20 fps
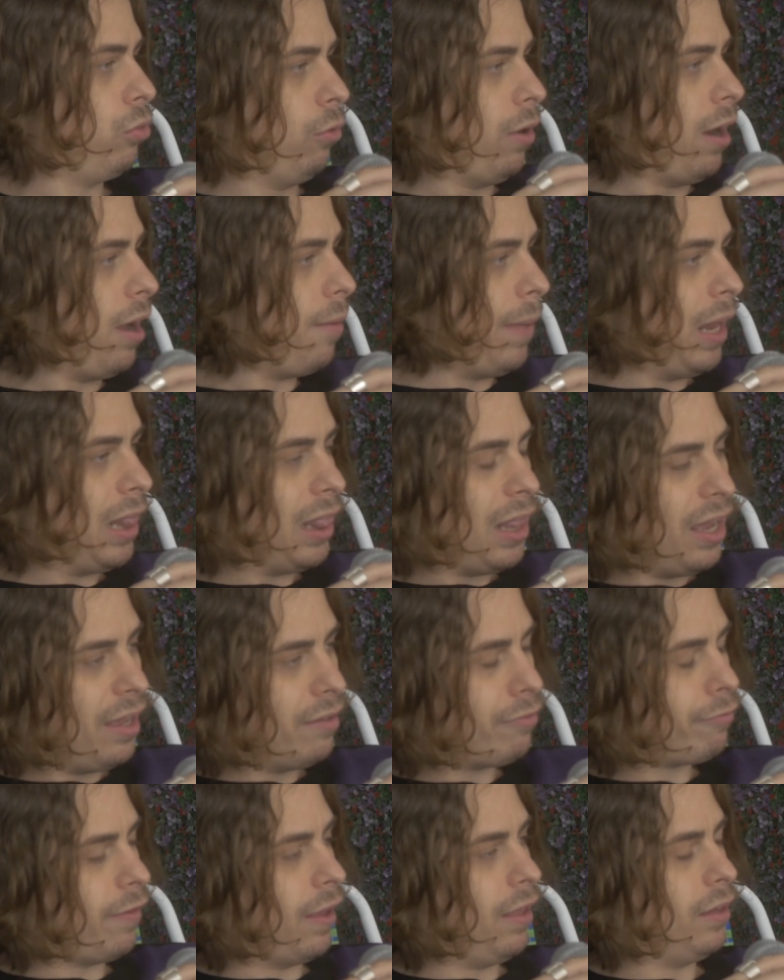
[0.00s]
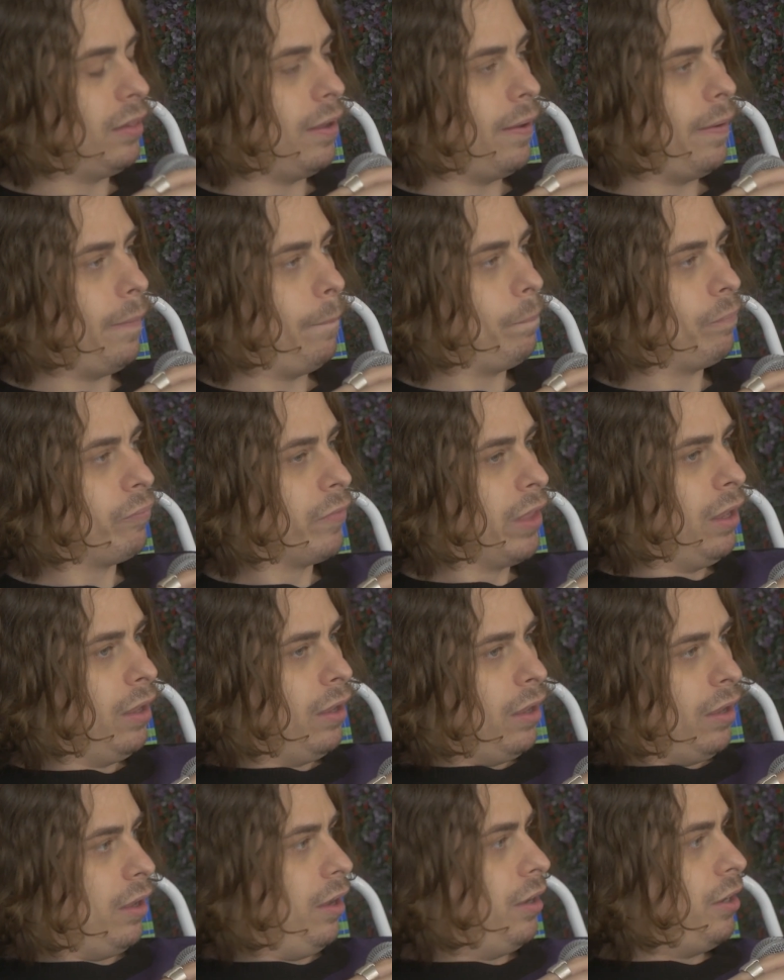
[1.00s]
throughout my life, and
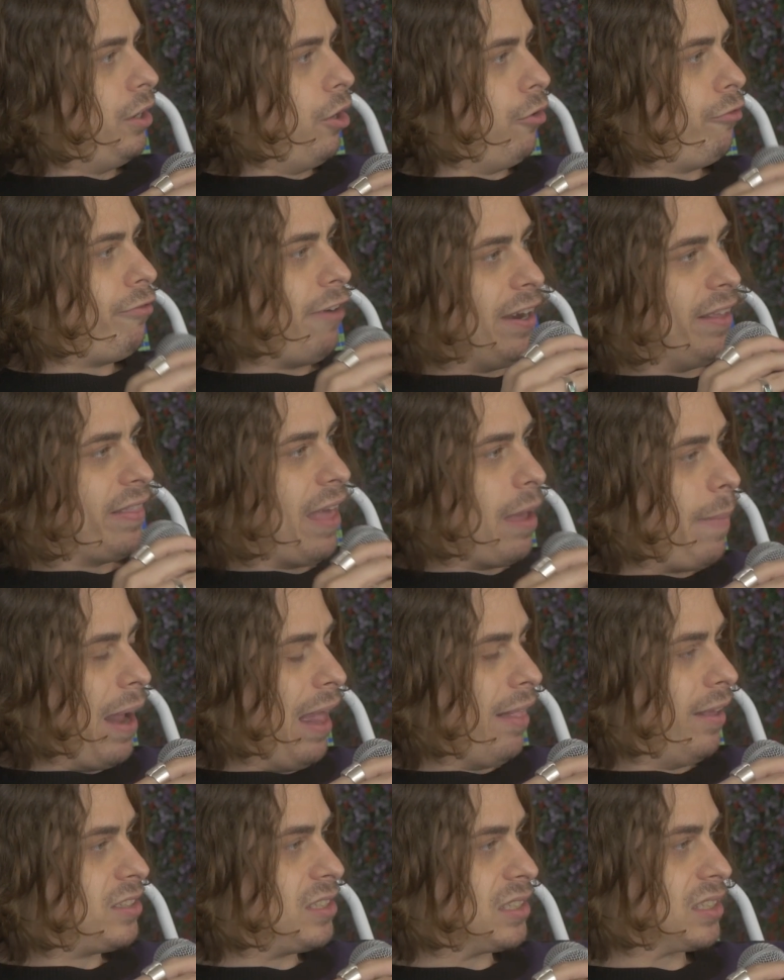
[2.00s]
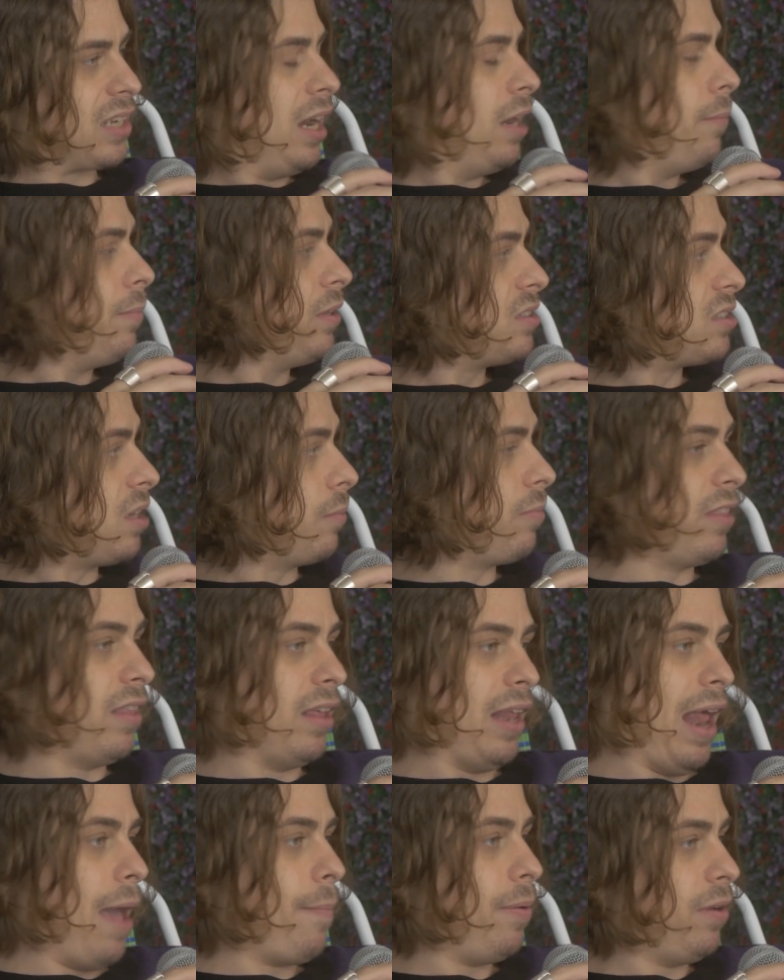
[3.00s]
finding that balance has kind of been something
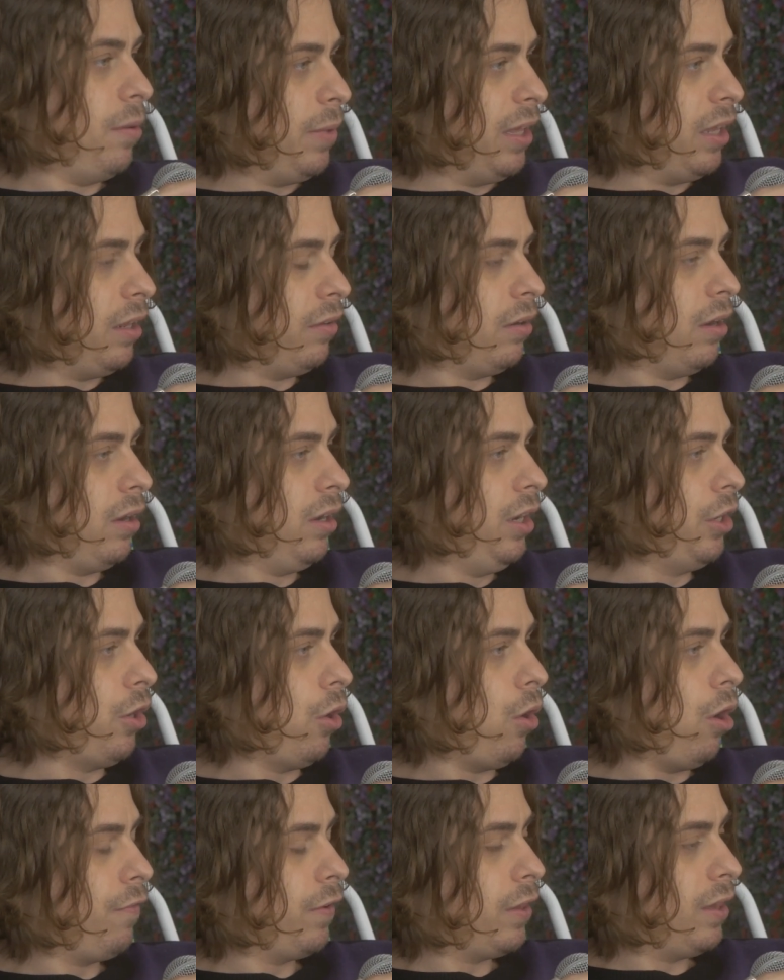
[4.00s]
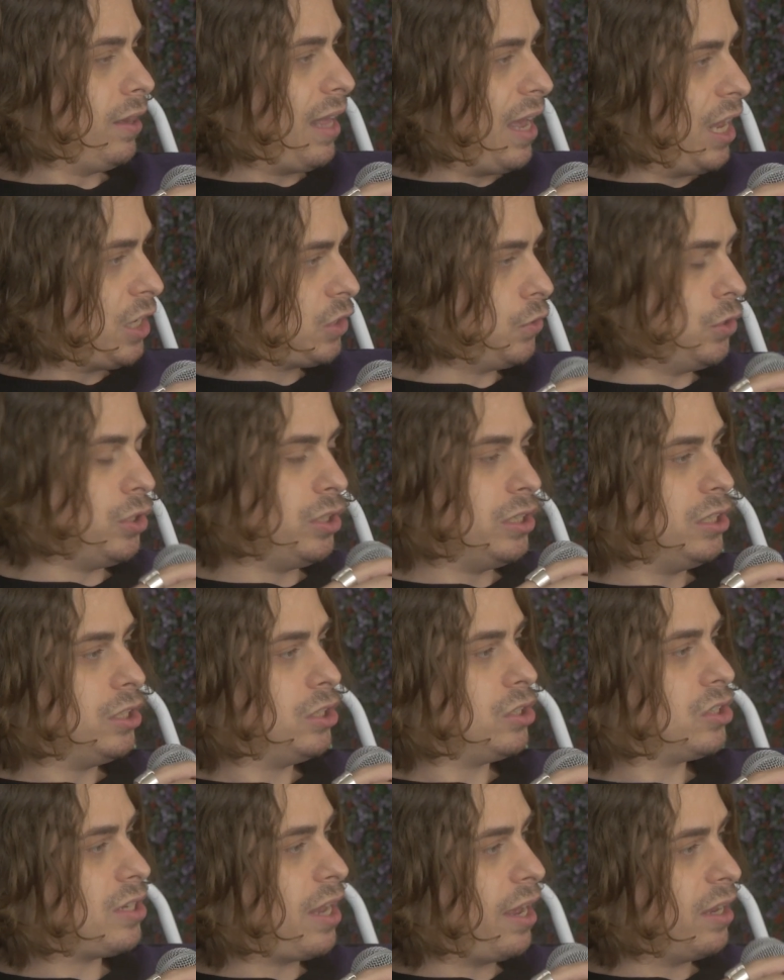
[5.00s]
that happened to me over the last few
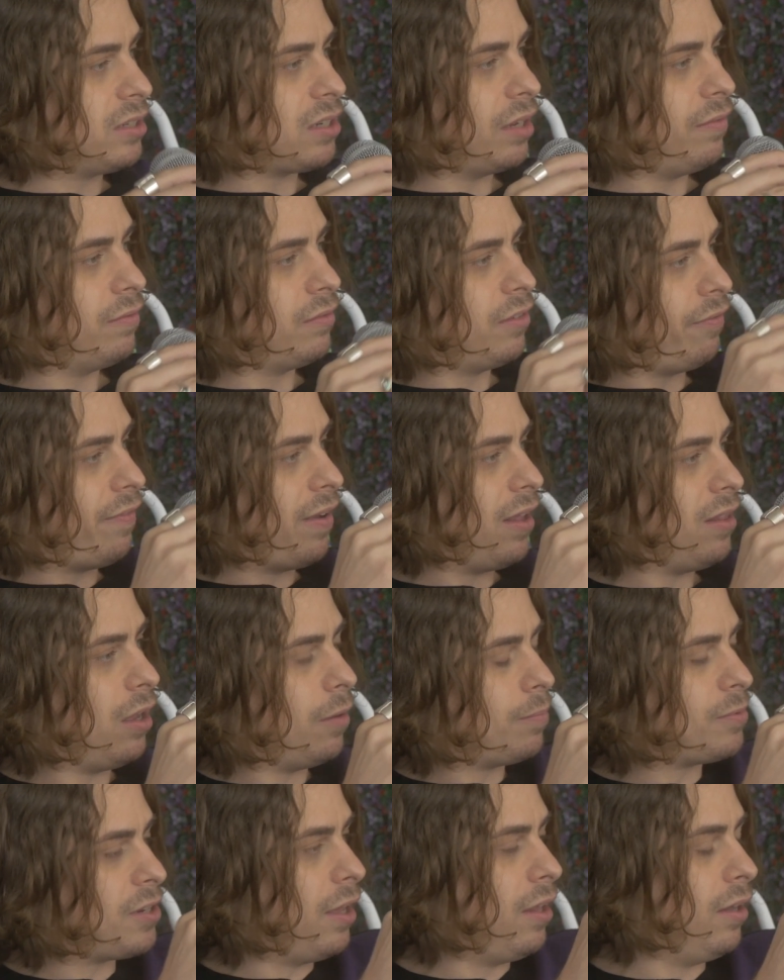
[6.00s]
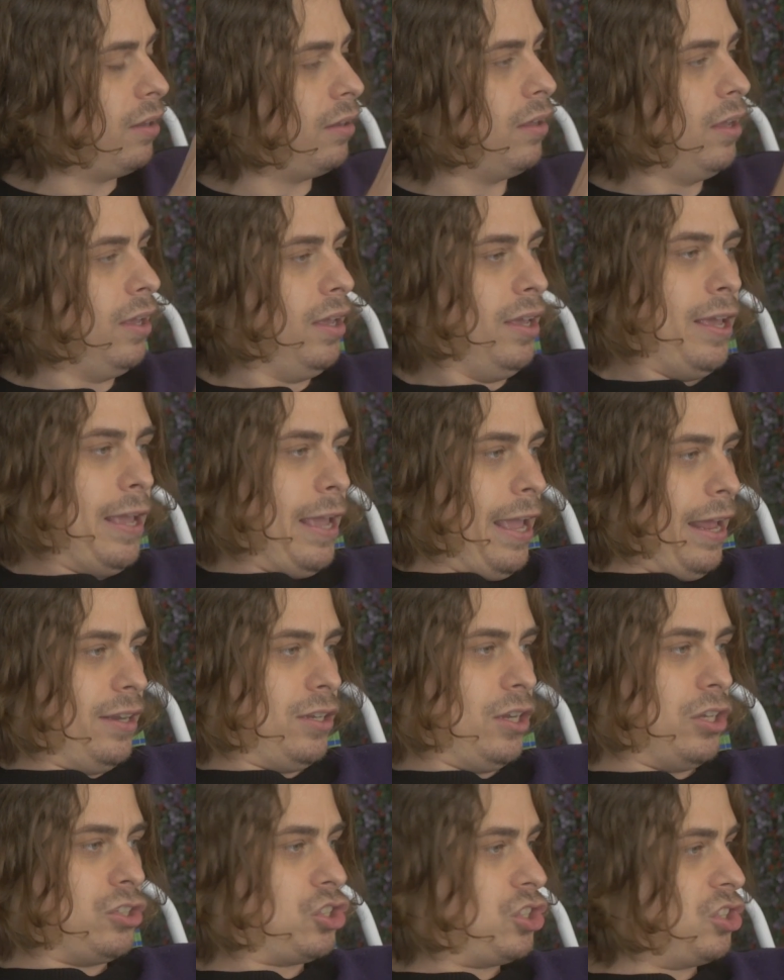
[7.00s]
years as I've developed, and
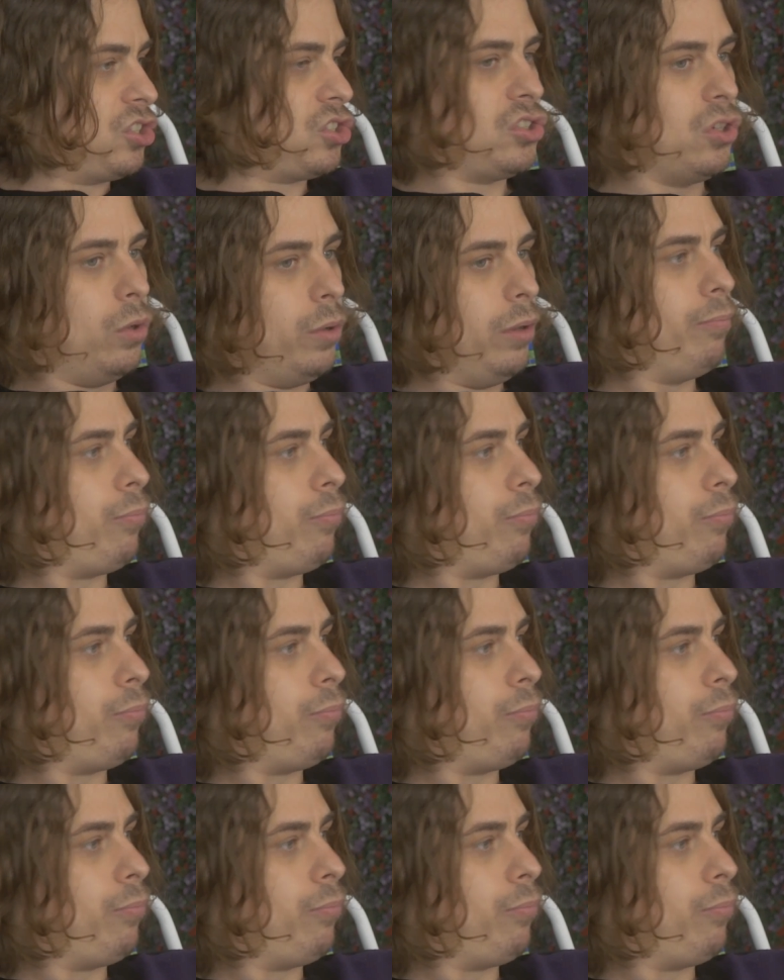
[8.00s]
it's just so